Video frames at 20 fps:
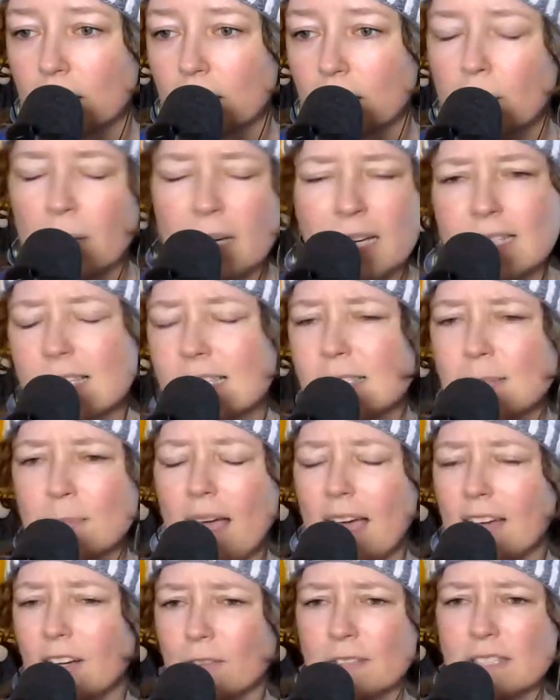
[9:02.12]
But it doesn't
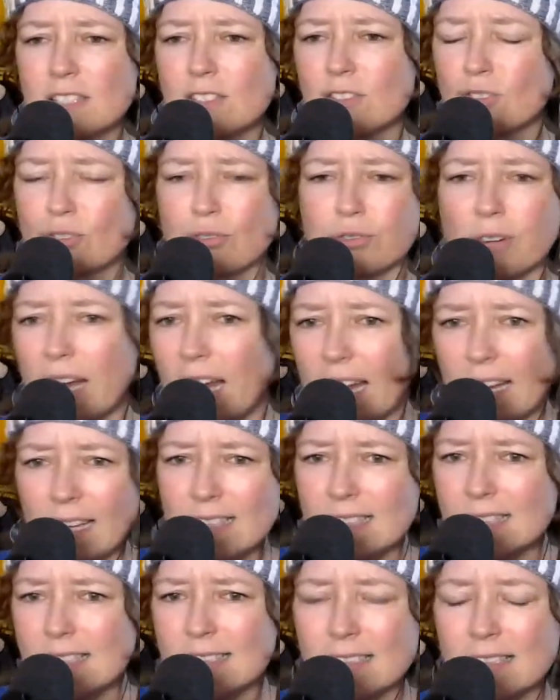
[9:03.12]
matter if he's
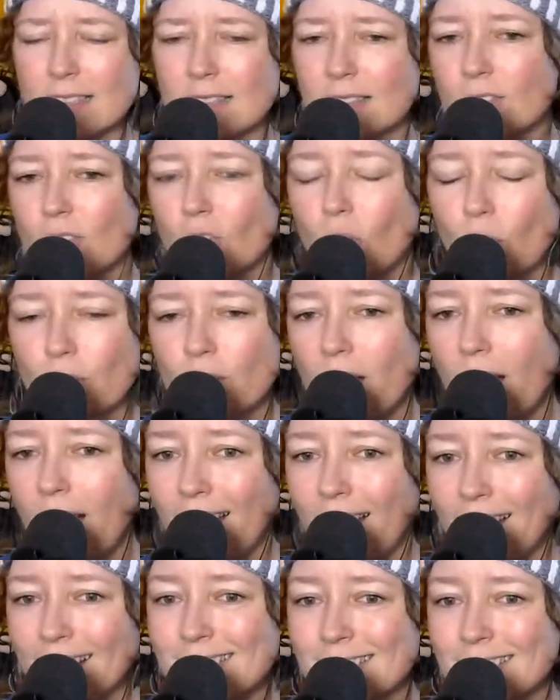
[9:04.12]
trans or
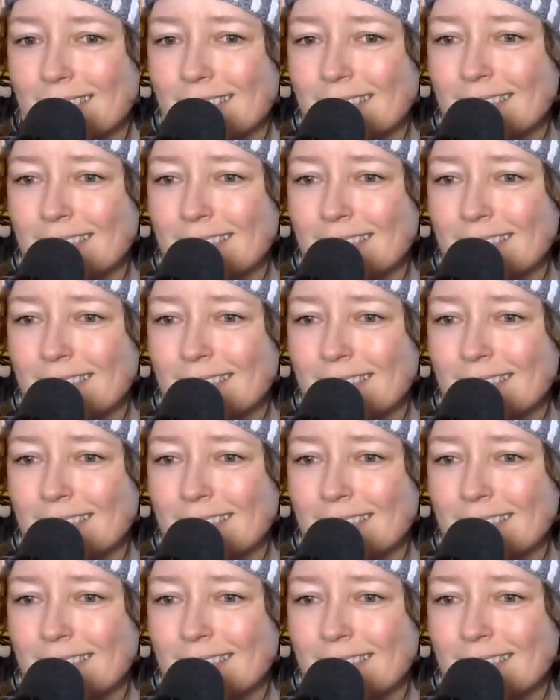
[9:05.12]
not.